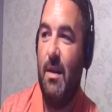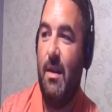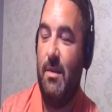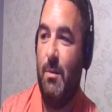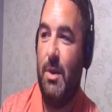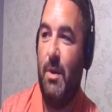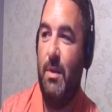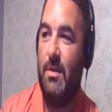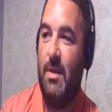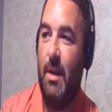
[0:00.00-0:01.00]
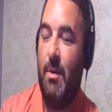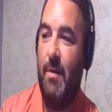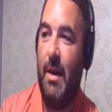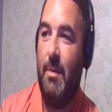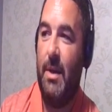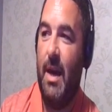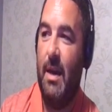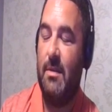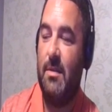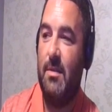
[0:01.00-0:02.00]
listen, we're doing this deal, but if anybody
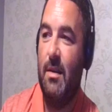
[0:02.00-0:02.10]
asks,